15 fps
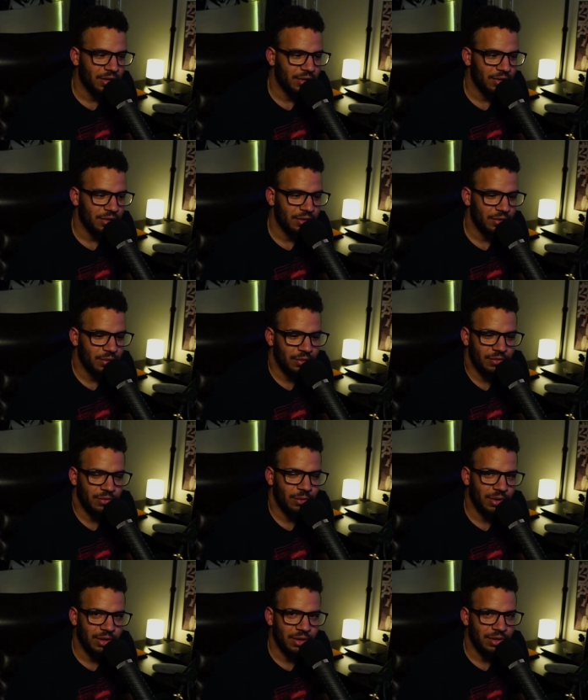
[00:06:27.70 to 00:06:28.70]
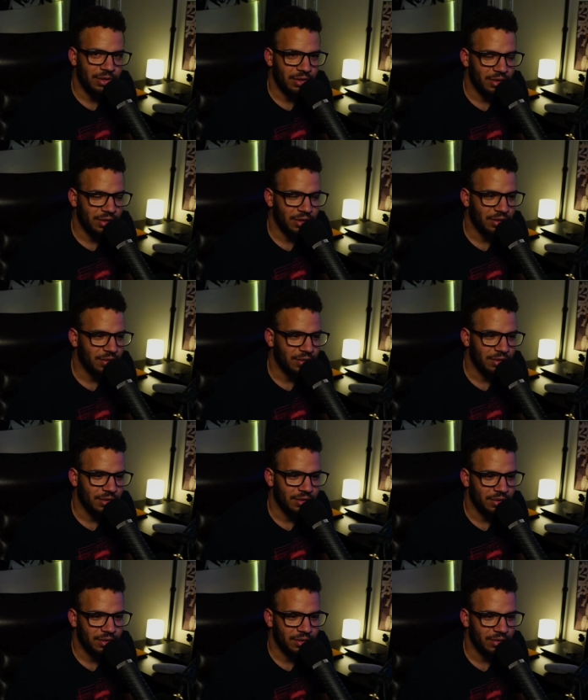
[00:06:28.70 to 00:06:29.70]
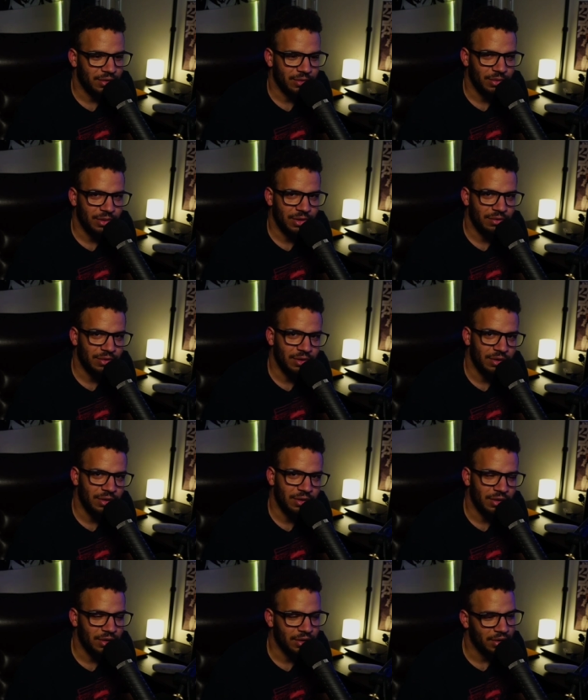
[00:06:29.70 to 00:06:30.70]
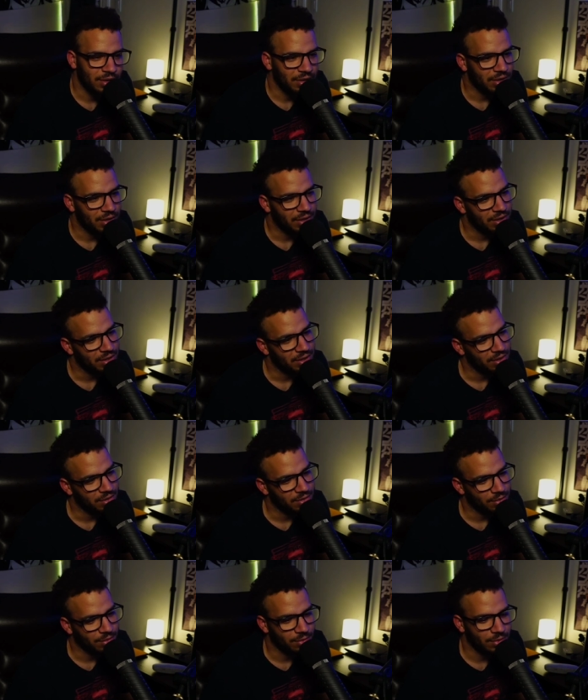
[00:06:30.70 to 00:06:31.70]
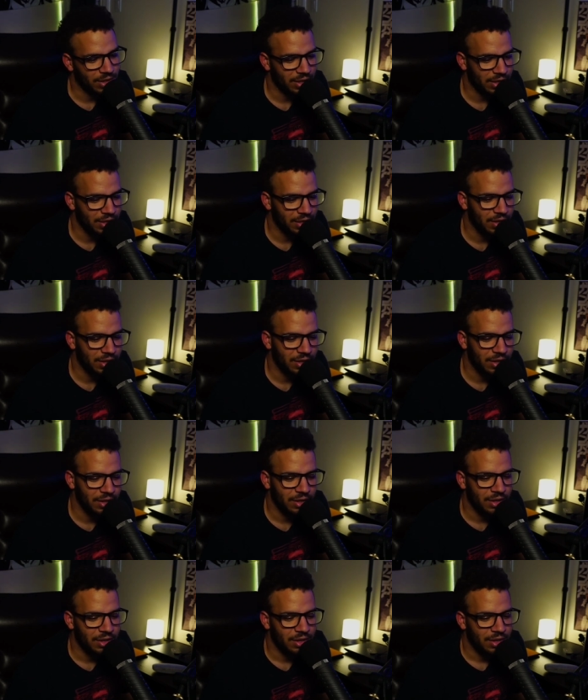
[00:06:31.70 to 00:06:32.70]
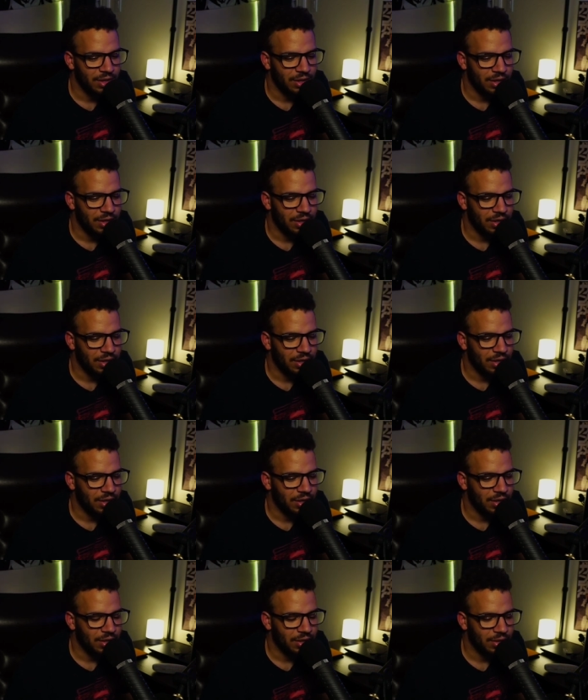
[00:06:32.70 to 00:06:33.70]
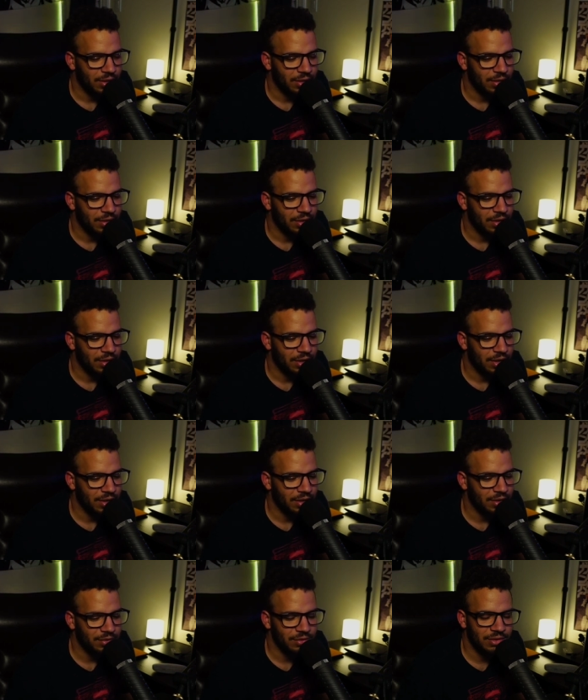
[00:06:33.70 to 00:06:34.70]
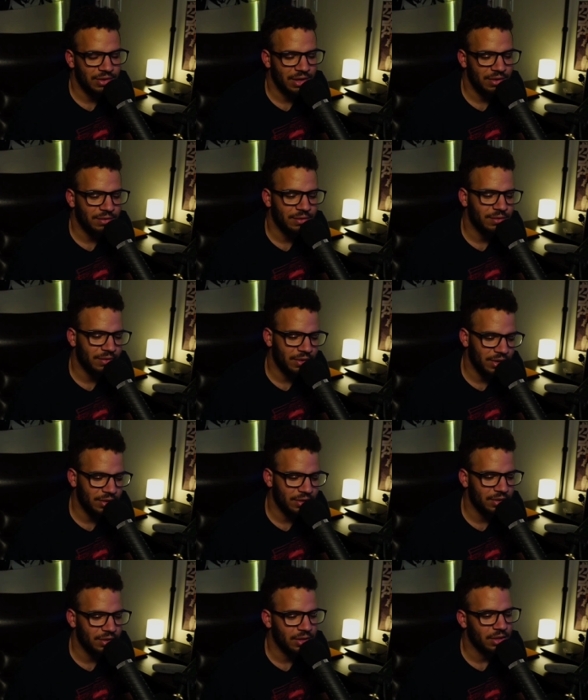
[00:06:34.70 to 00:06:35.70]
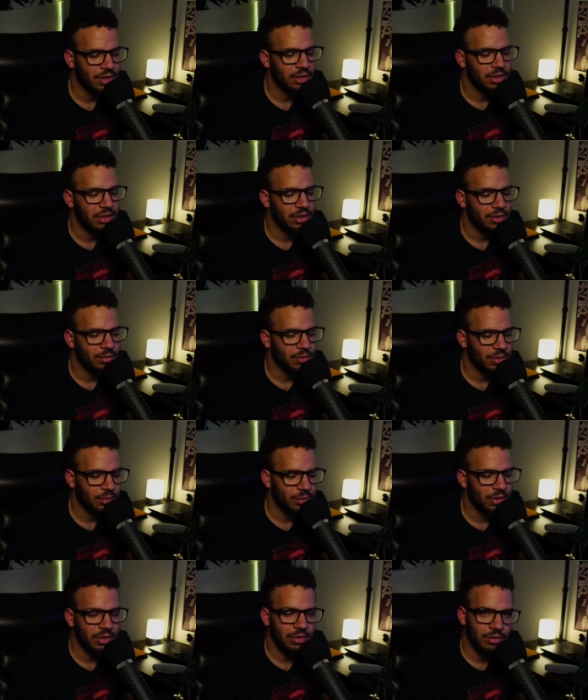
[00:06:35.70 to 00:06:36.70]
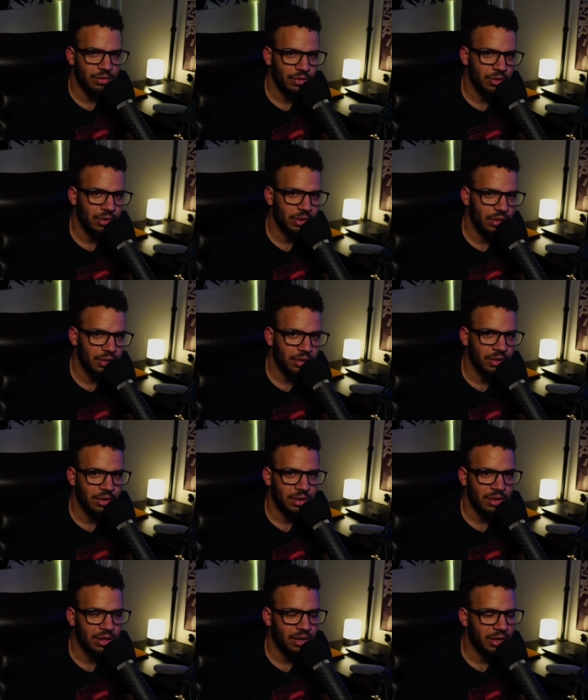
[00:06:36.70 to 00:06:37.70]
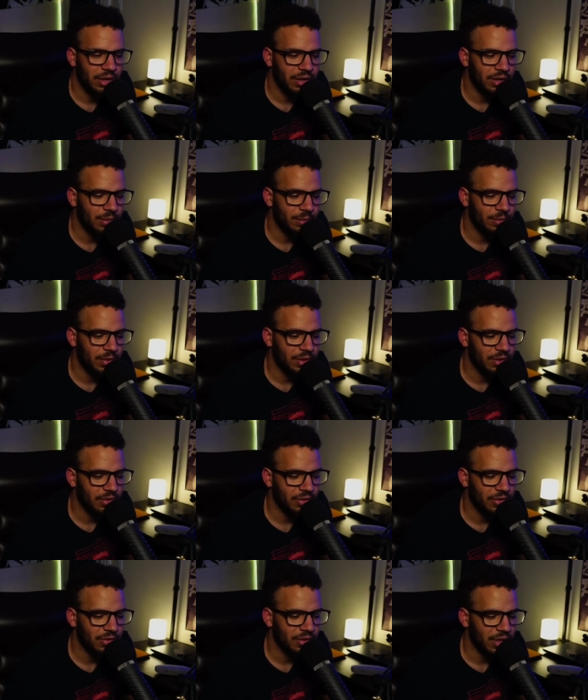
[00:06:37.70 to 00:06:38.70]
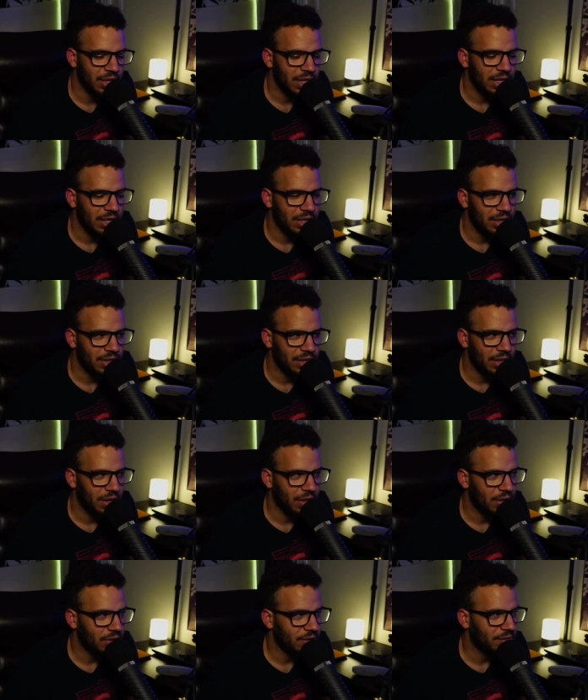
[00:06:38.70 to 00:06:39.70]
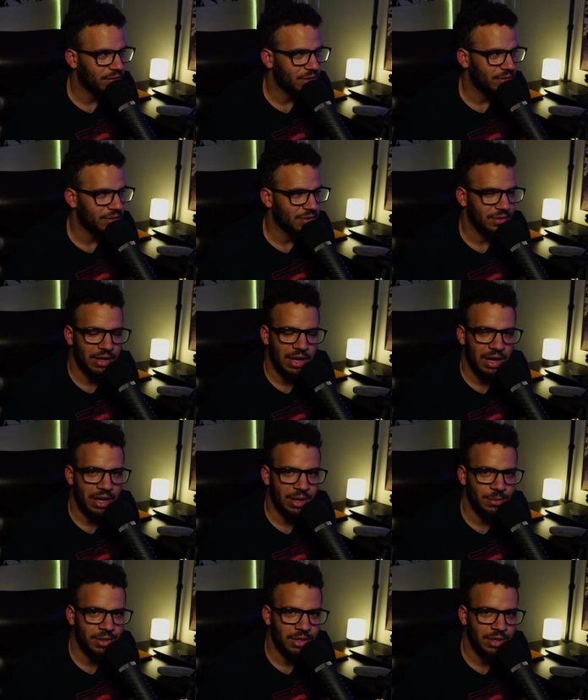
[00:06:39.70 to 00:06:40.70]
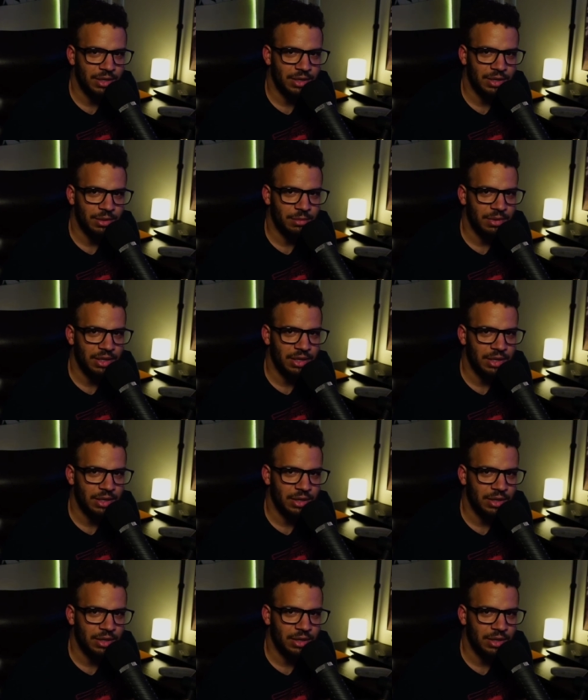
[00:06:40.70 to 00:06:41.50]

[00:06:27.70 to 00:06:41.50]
Do what you want. Uh, whatever. Either way, uh, I don't know, just have fun with what you're doing. Uh, because all of this is a hobby in the beginning.